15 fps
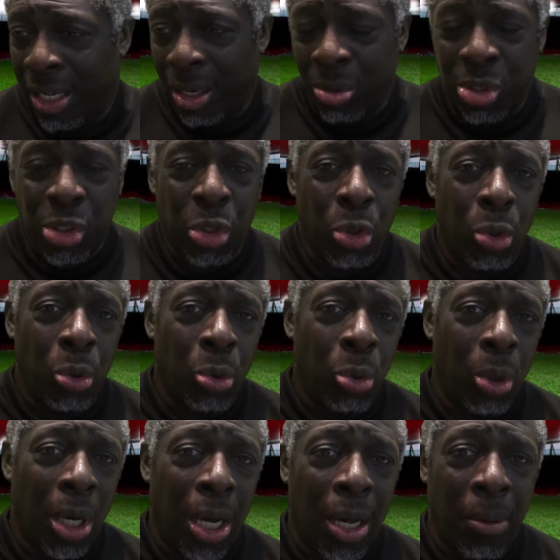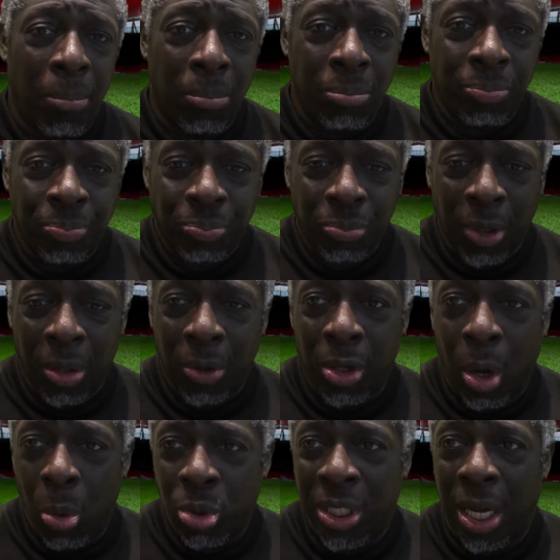Two
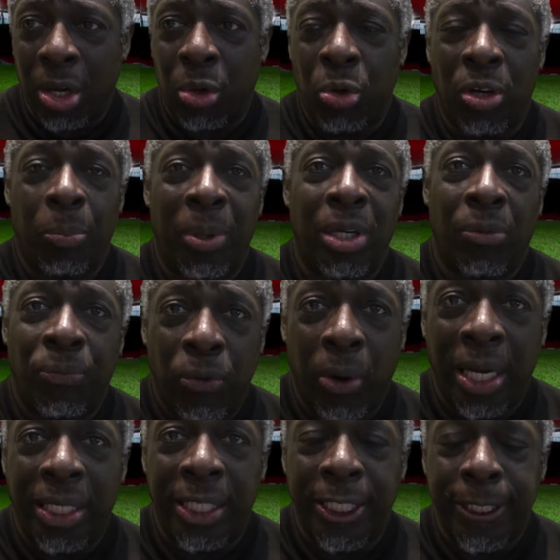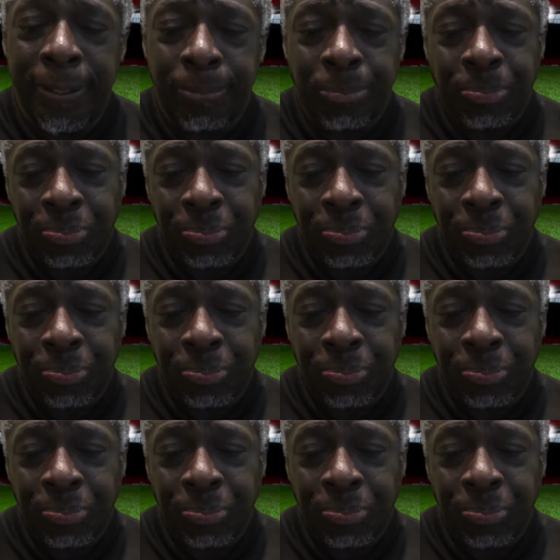goals that could have been avoided,